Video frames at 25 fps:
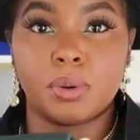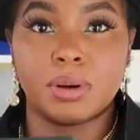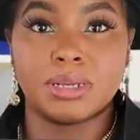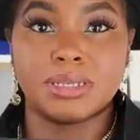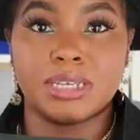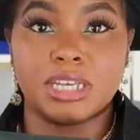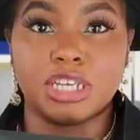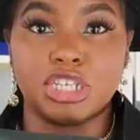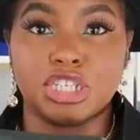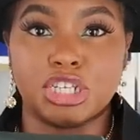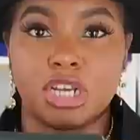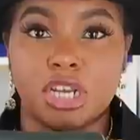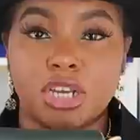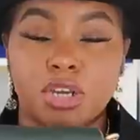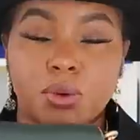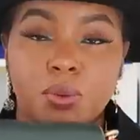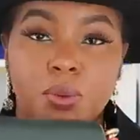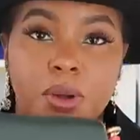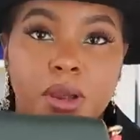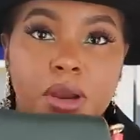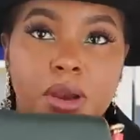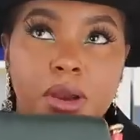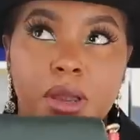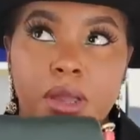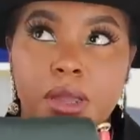I want to say
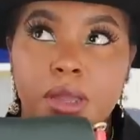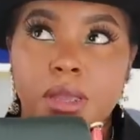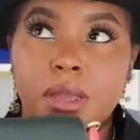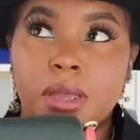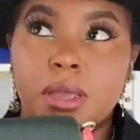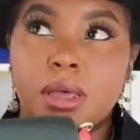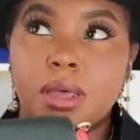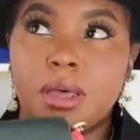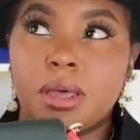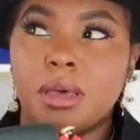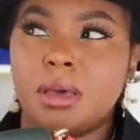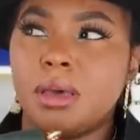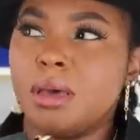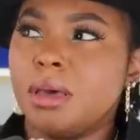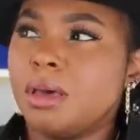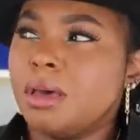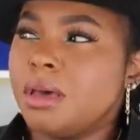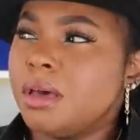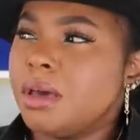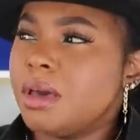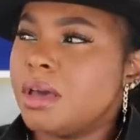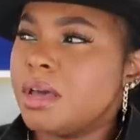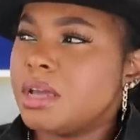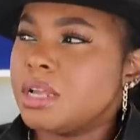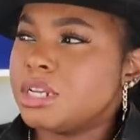January
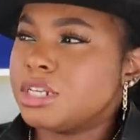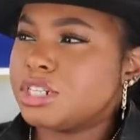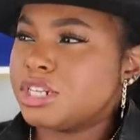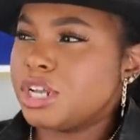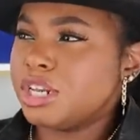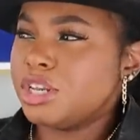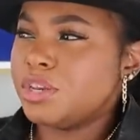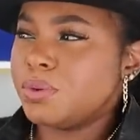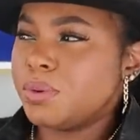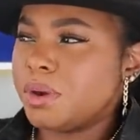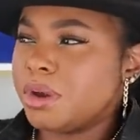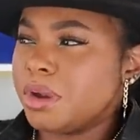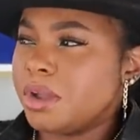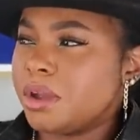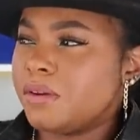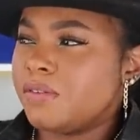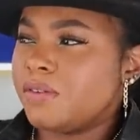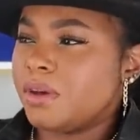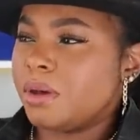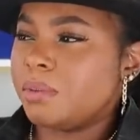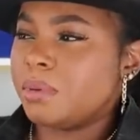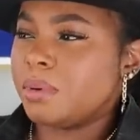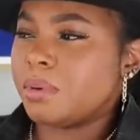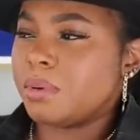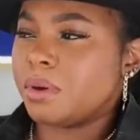or
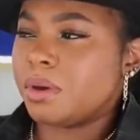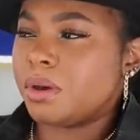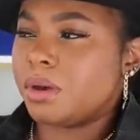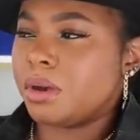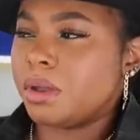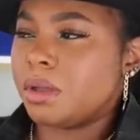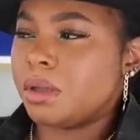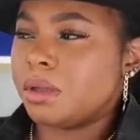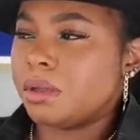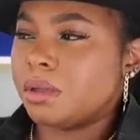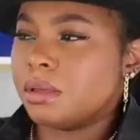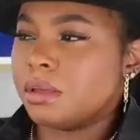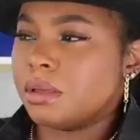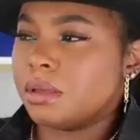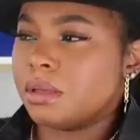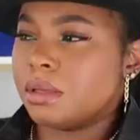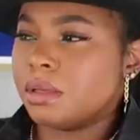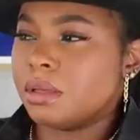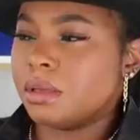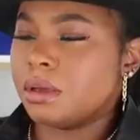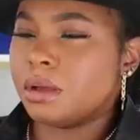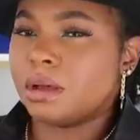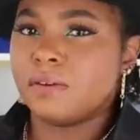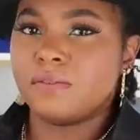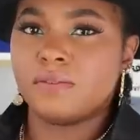February
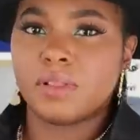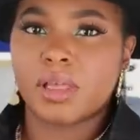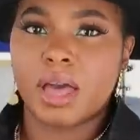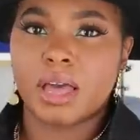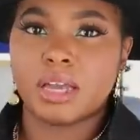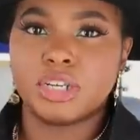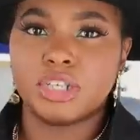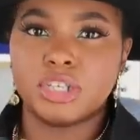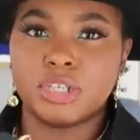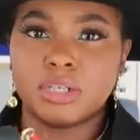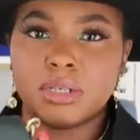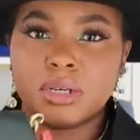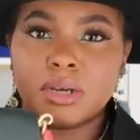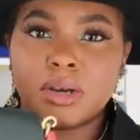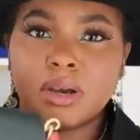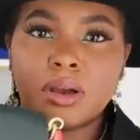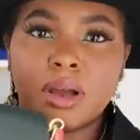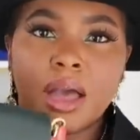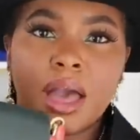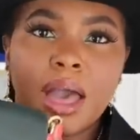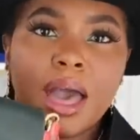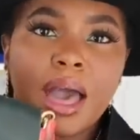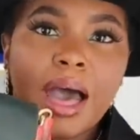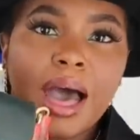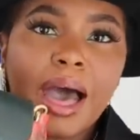of last
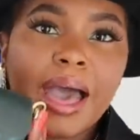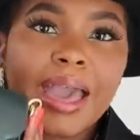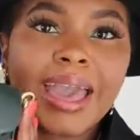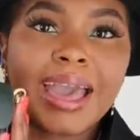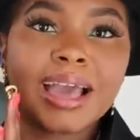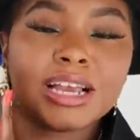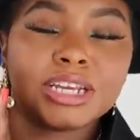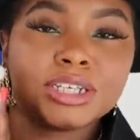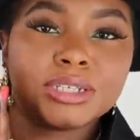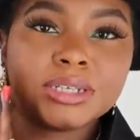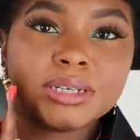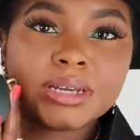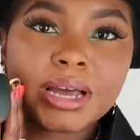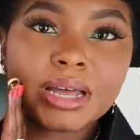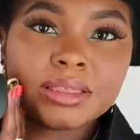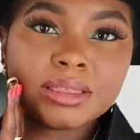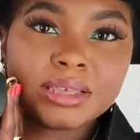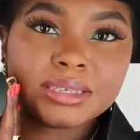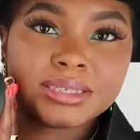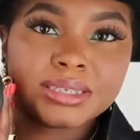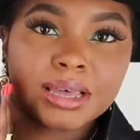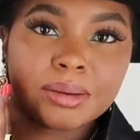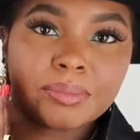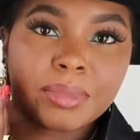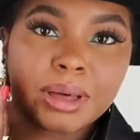year. I actually got
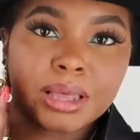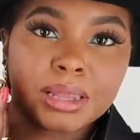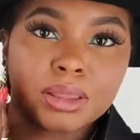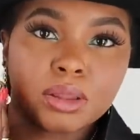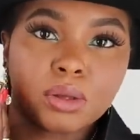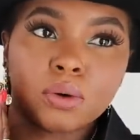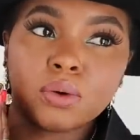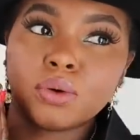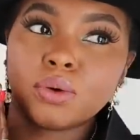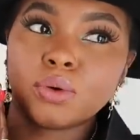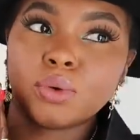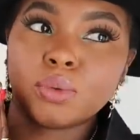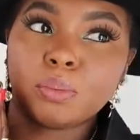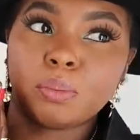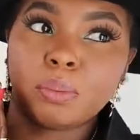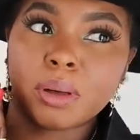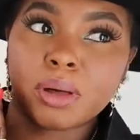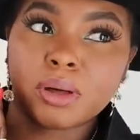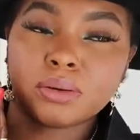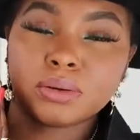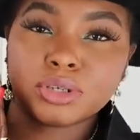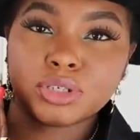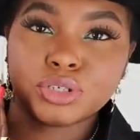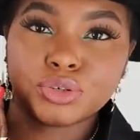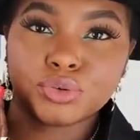this at my local
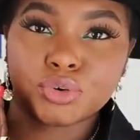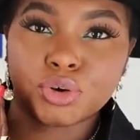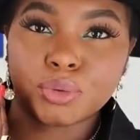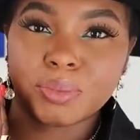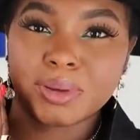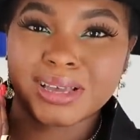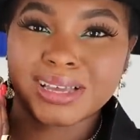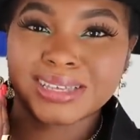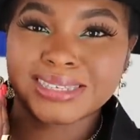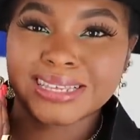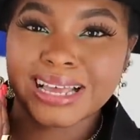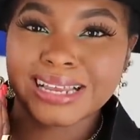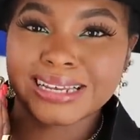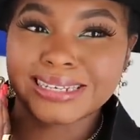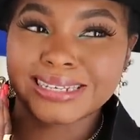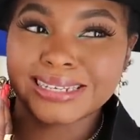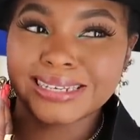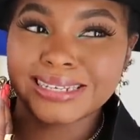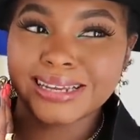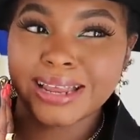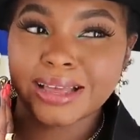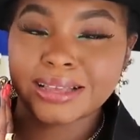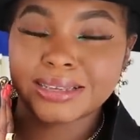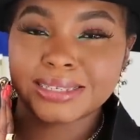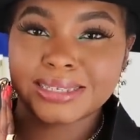Belk store because I
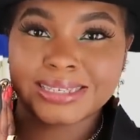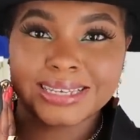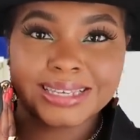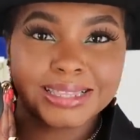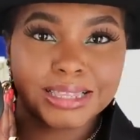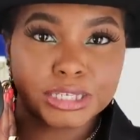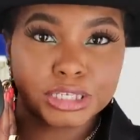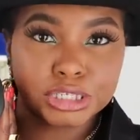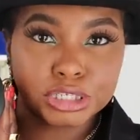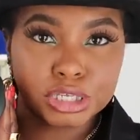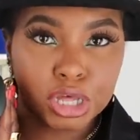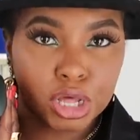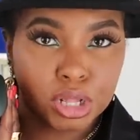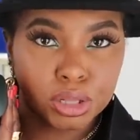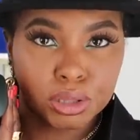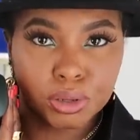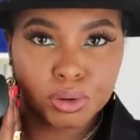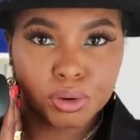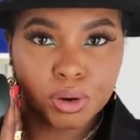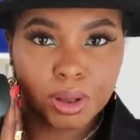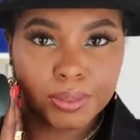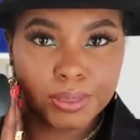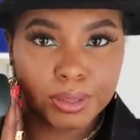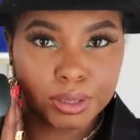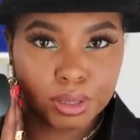did not see this
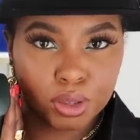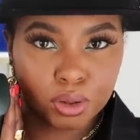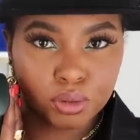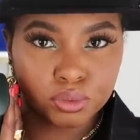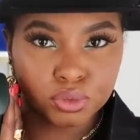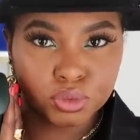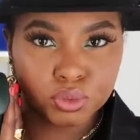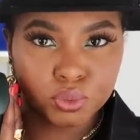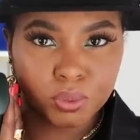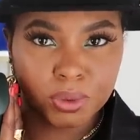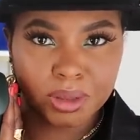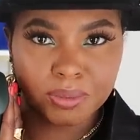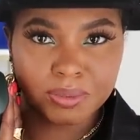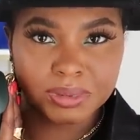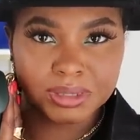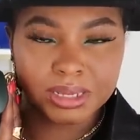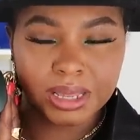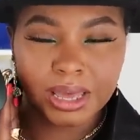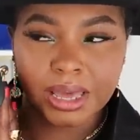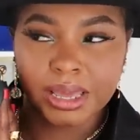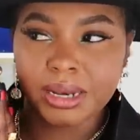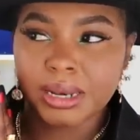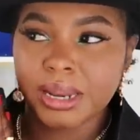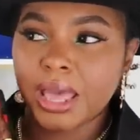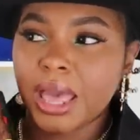color on the Coach
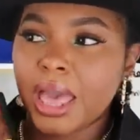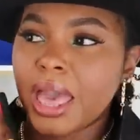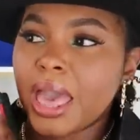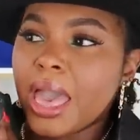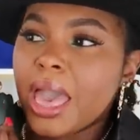website.